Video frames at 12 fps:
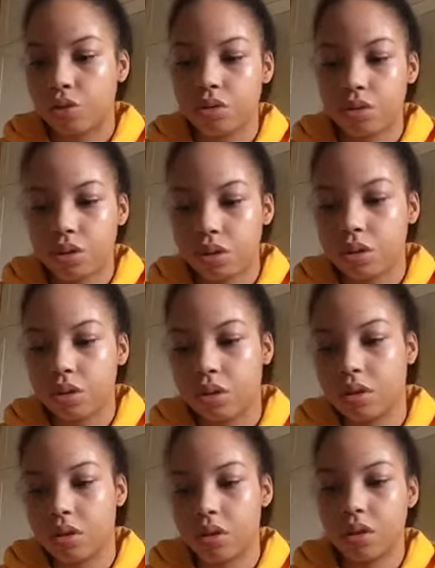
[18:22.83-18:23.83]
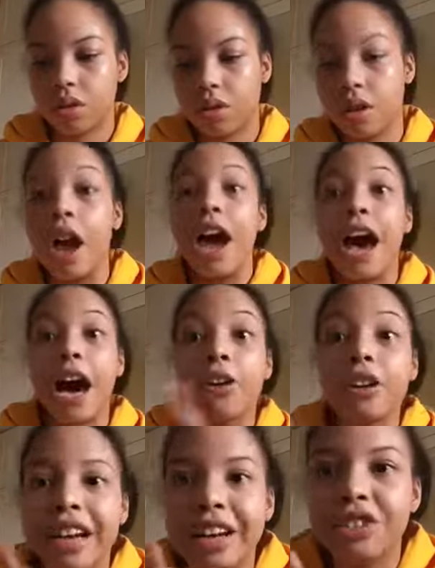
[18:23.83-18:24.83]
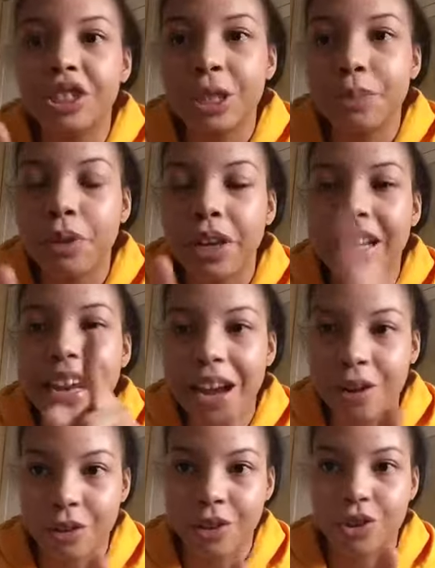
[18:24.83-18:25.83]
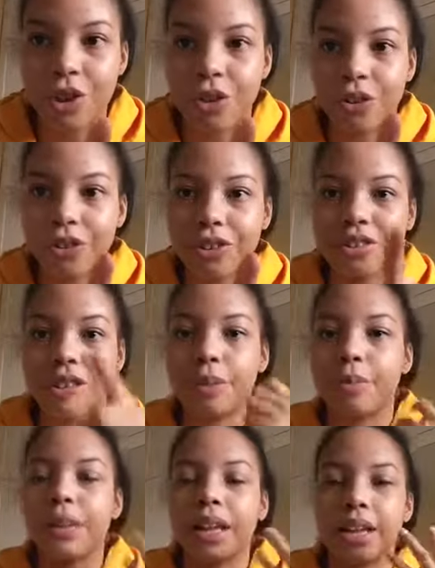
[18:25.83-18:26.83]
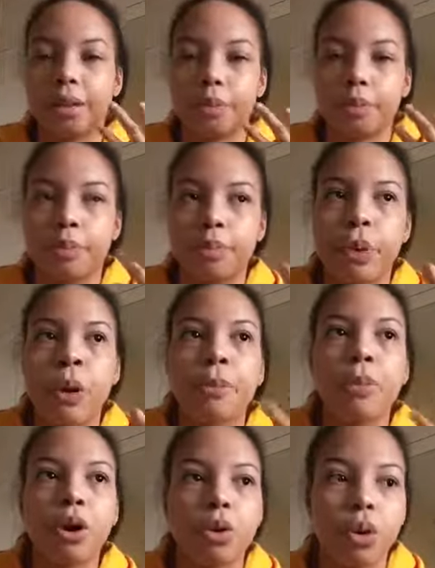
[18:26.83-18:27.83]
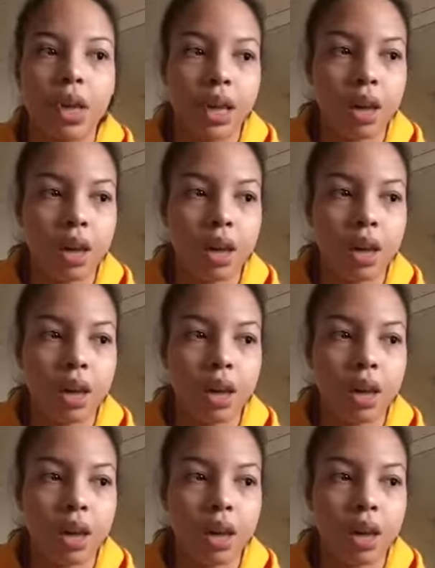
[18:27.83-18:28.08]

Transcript: the. Oh yeah, and she's putting out a song to like promote